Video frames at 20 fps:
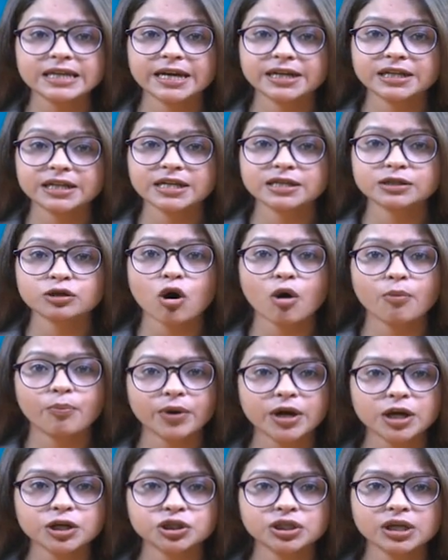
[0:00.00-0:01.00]
it is
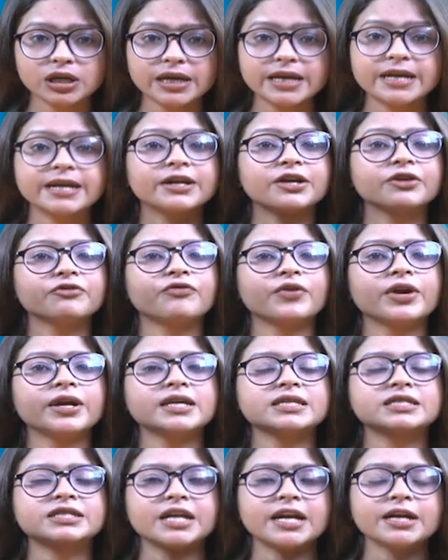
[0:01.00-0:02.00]
operational in different
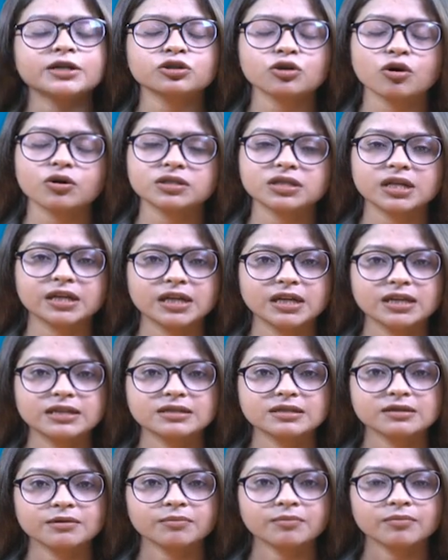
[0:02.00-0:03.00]
states or
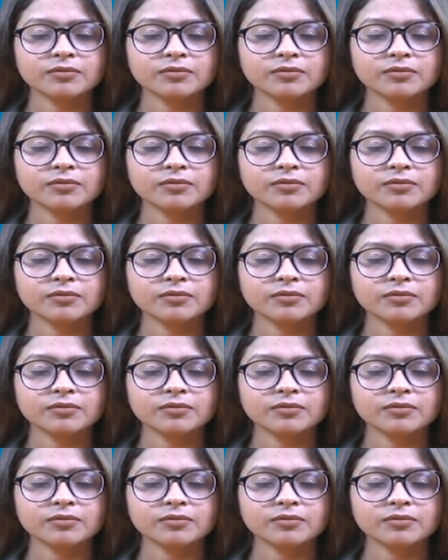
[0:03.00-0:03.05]
cities.